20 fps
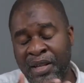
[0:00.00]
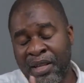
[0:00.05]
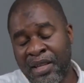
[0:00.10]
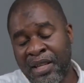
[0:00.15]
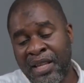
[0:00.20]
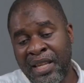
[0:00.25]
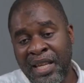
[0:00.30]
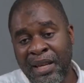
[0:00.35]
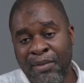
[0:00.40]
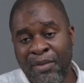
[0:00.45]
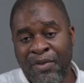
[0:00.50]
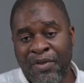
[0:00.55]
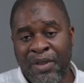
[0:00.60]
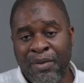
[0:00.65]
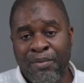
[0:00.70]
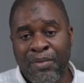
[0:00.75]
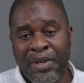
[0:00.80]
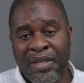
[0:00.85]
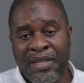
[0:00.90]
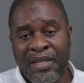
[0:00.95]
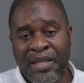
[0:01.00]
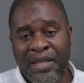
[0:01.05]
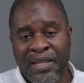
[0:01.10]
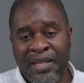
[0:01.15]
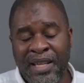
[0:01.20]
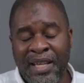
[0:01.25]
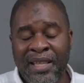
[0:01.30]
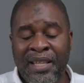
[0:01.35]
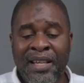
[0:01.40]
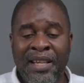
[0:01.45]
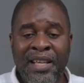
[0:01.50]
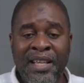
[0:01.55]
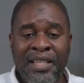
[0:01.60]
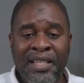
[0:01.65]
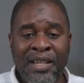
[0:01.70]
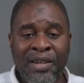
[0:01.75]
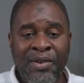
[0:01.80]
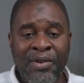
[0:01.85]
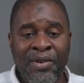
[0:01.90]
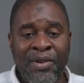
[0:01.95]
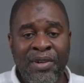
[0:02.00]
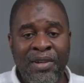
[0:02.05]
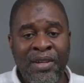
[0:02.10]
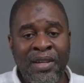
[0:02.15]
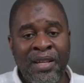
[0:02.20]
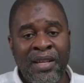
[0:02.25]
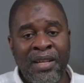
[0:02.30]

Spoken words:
the name of the business, and then later on,